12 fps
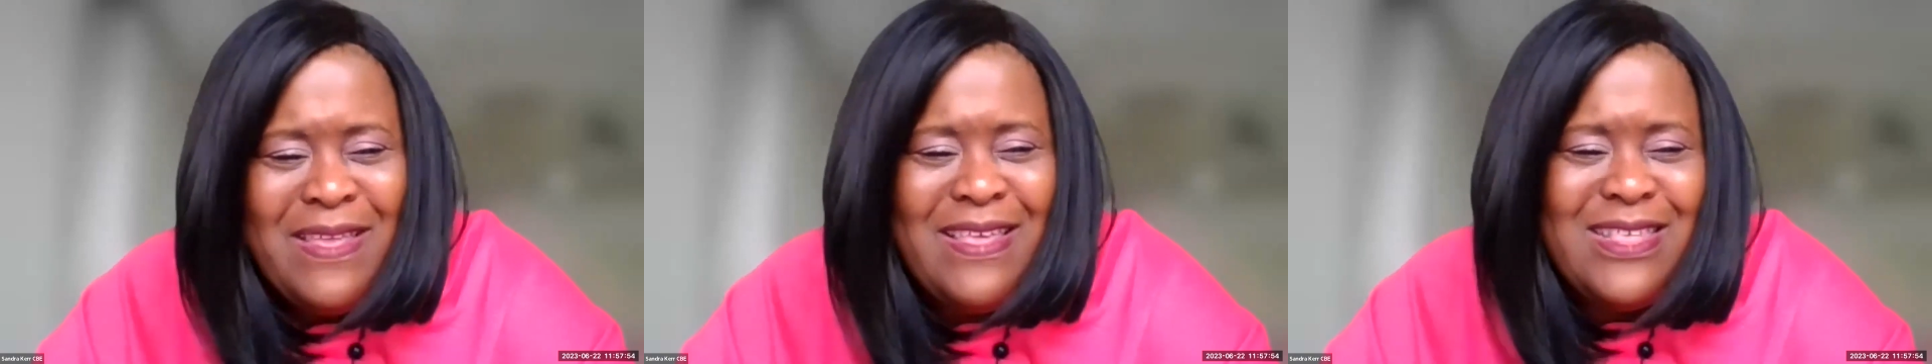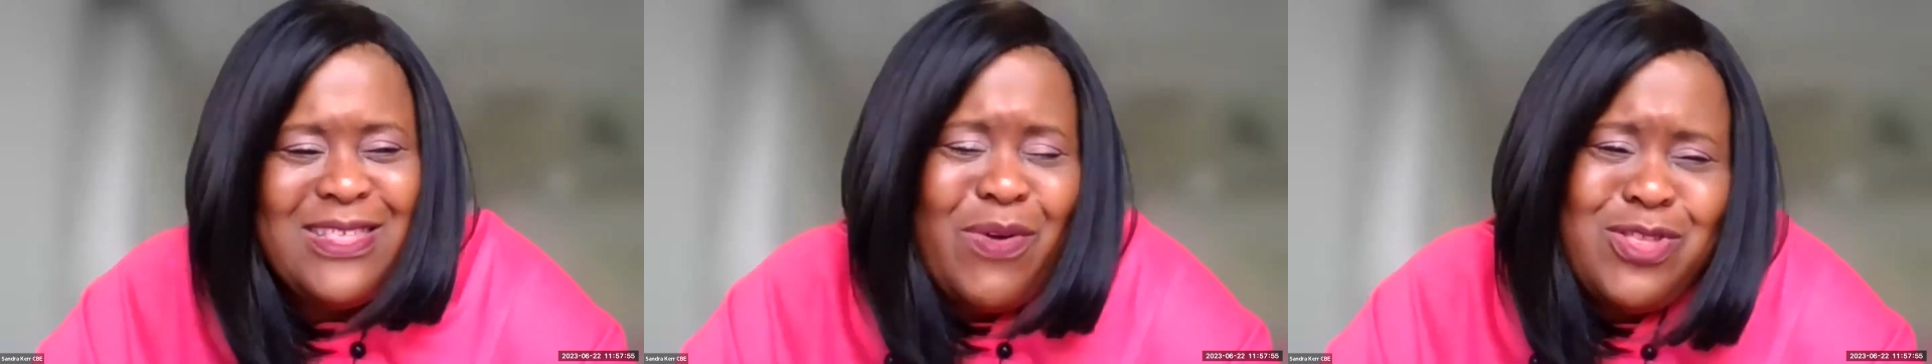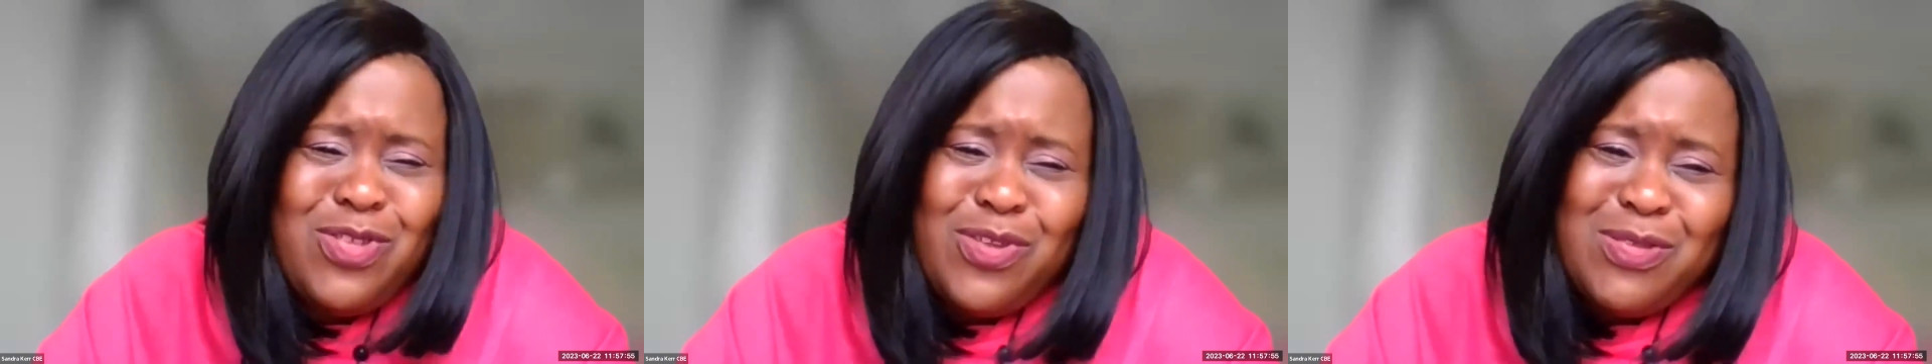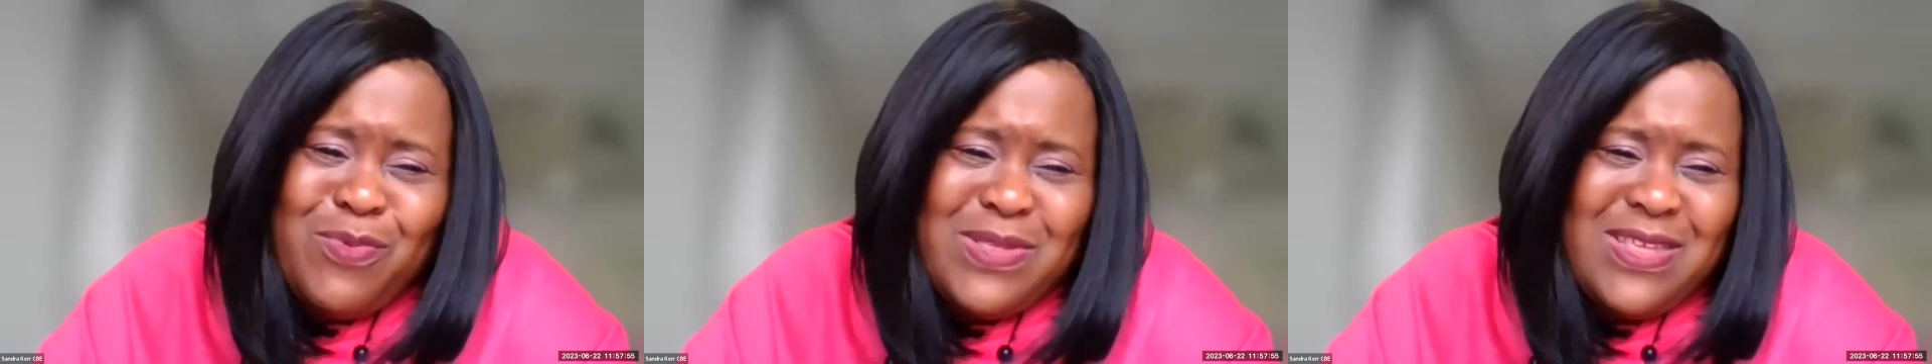So I
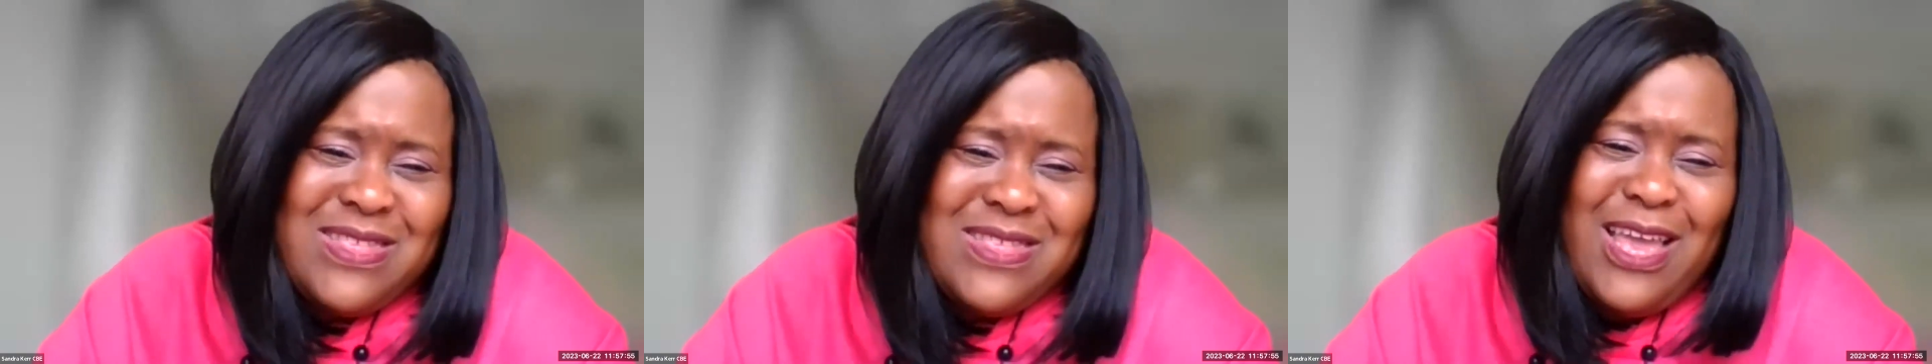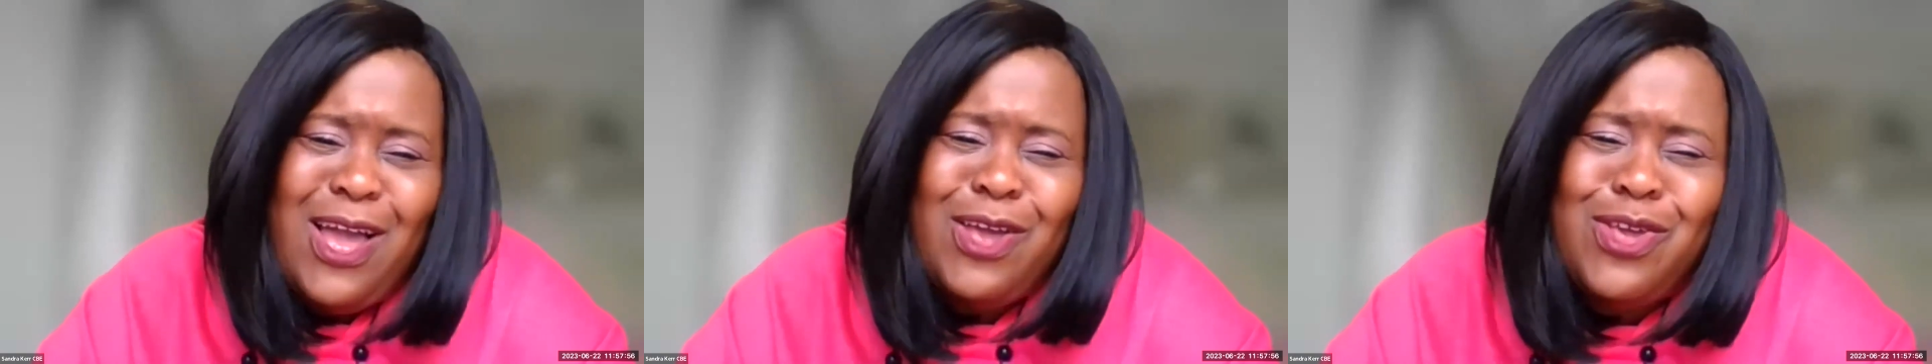just want to say a